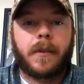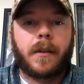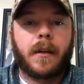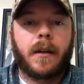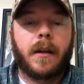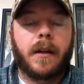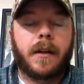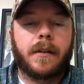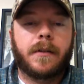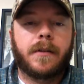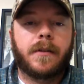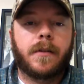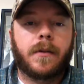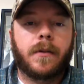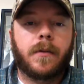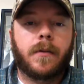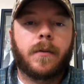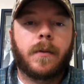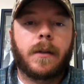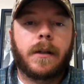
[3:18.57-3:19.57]
and
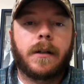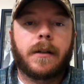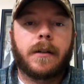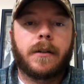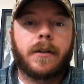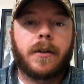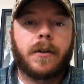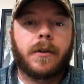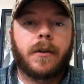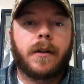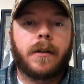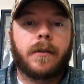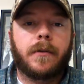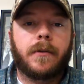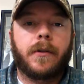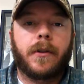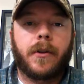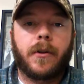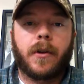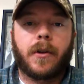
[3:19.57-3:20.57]
so you
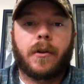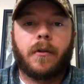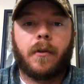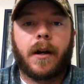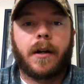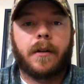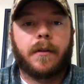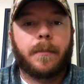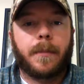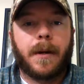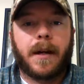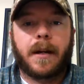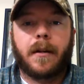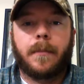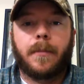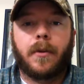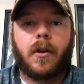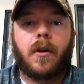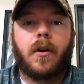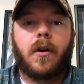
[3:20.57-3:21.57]
can ground a
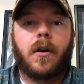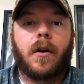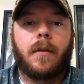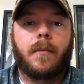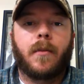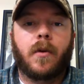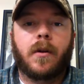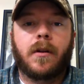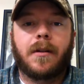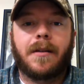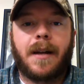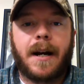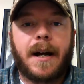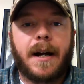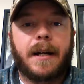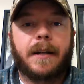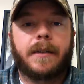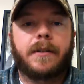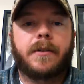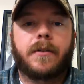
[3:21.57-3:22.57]
backup alarm or a
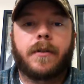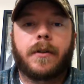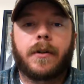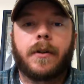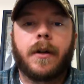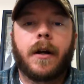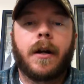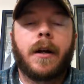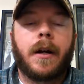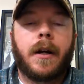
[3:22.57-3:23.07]
light or